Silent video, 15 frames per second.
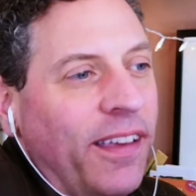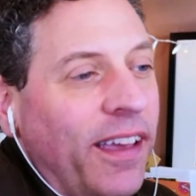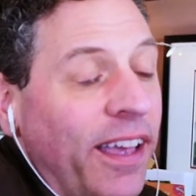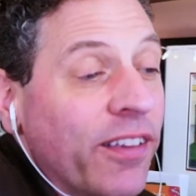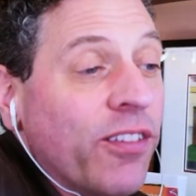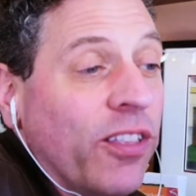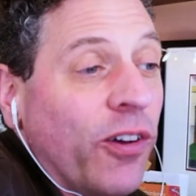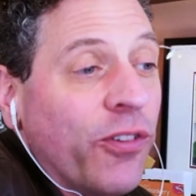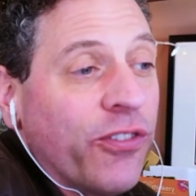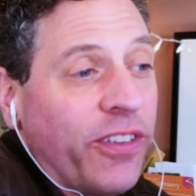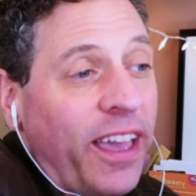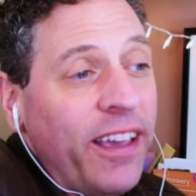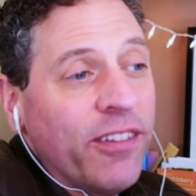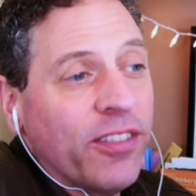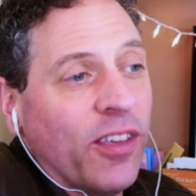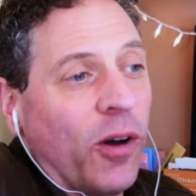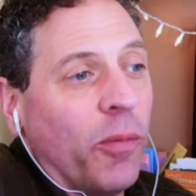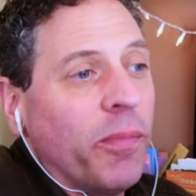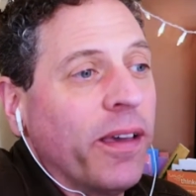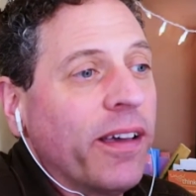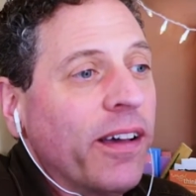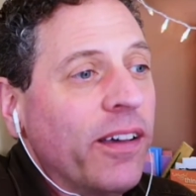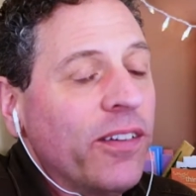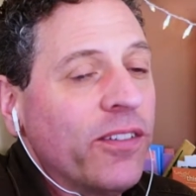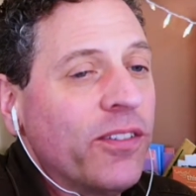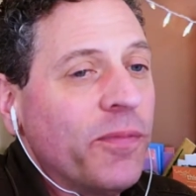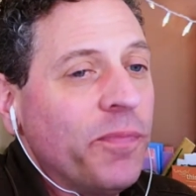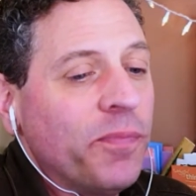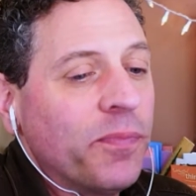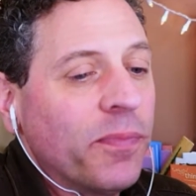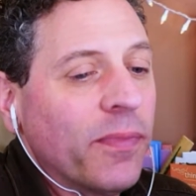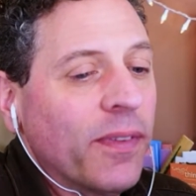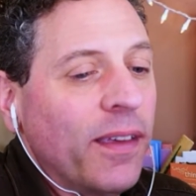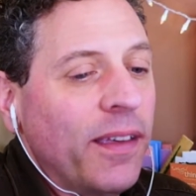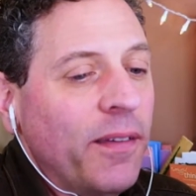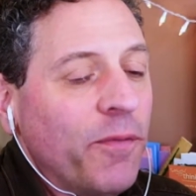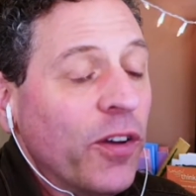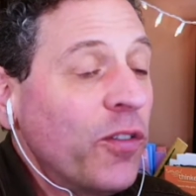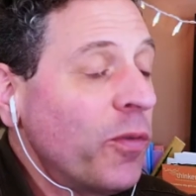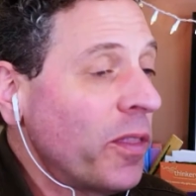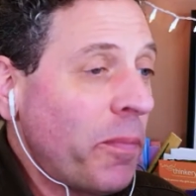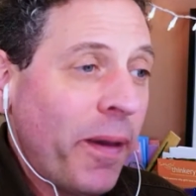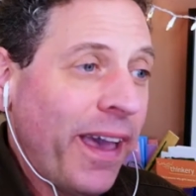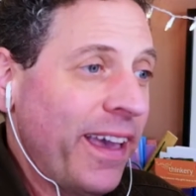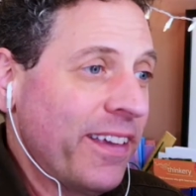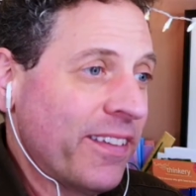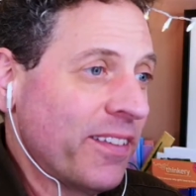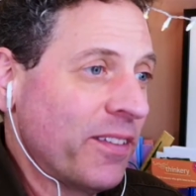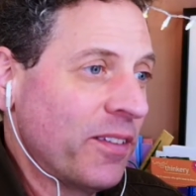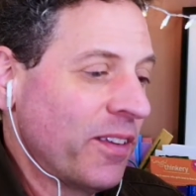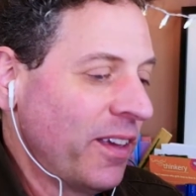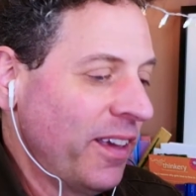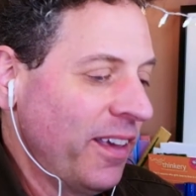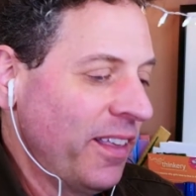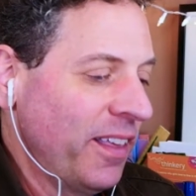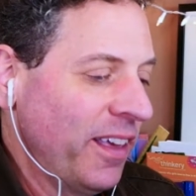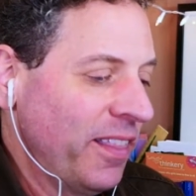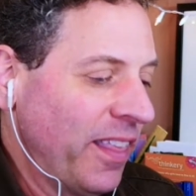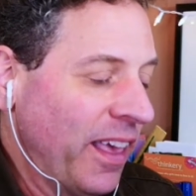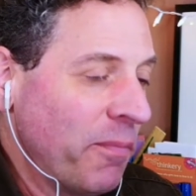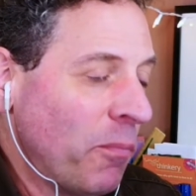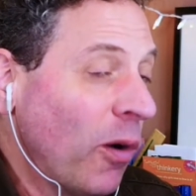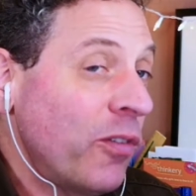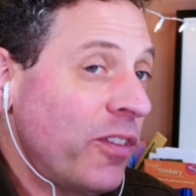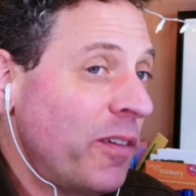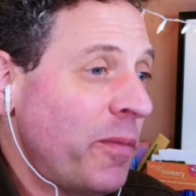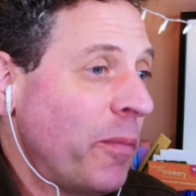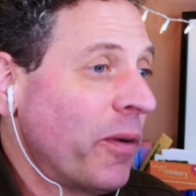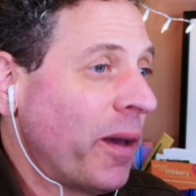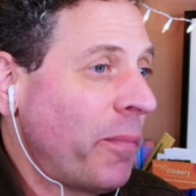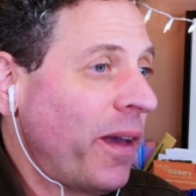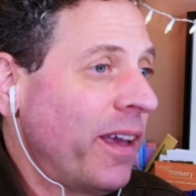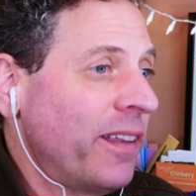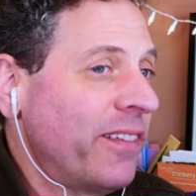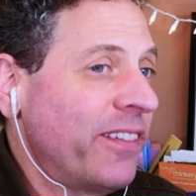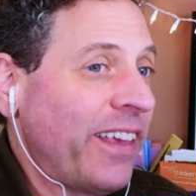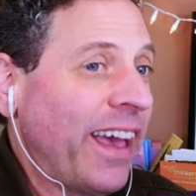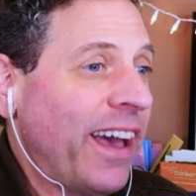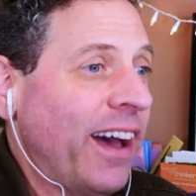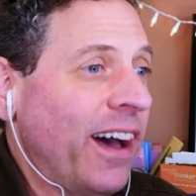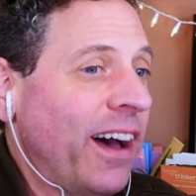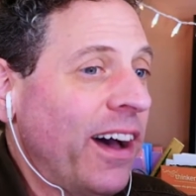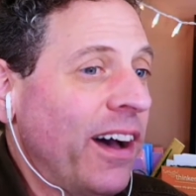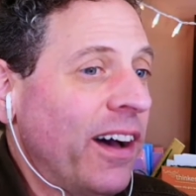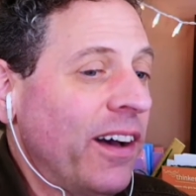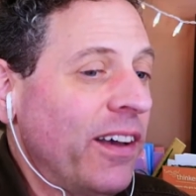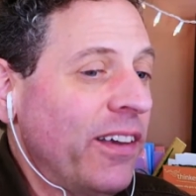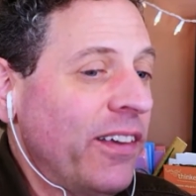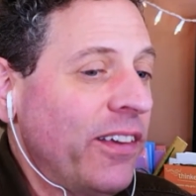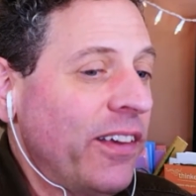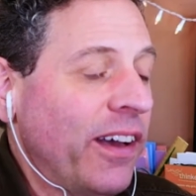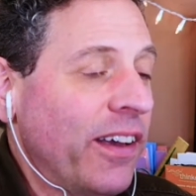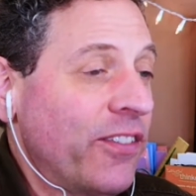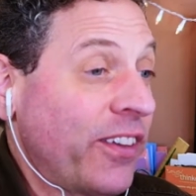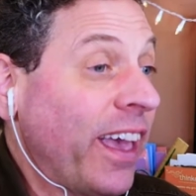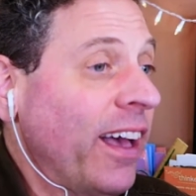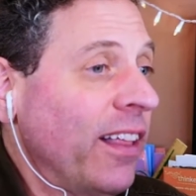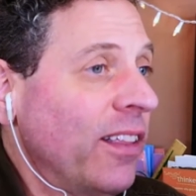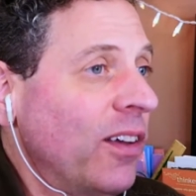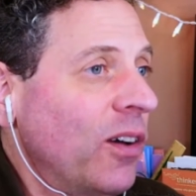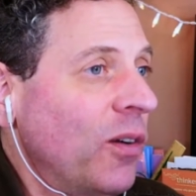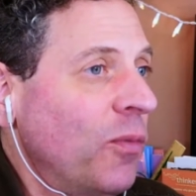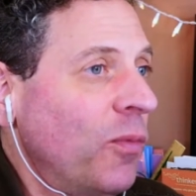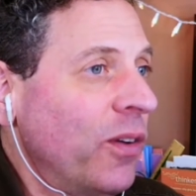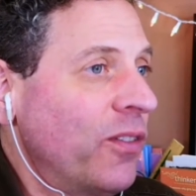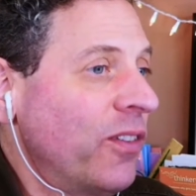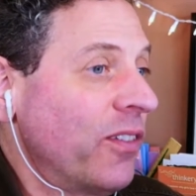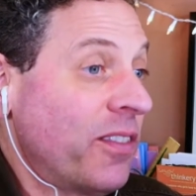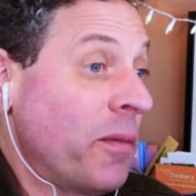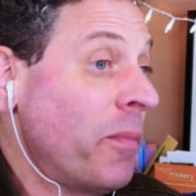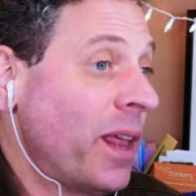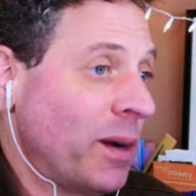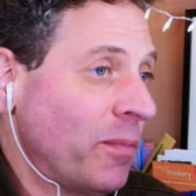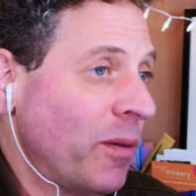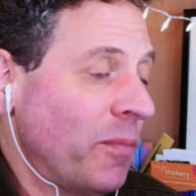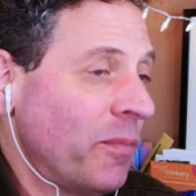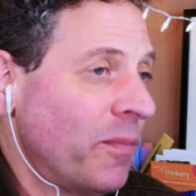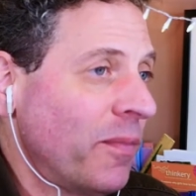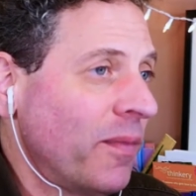It's low stakes, though, because first of all, the pay isn't, most of these people get paid a scale, which is the minimum.